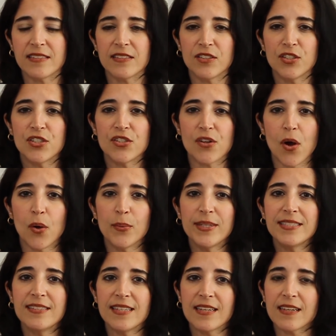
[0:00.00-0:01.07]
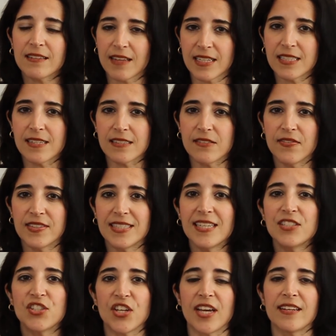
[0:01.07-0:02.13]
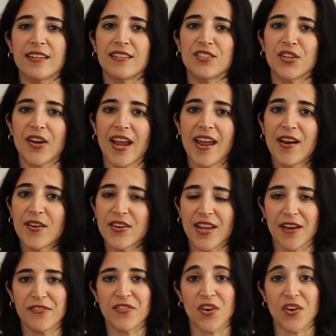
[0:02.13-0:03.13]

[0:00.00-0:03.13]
and you should always seek a licensed physician in your area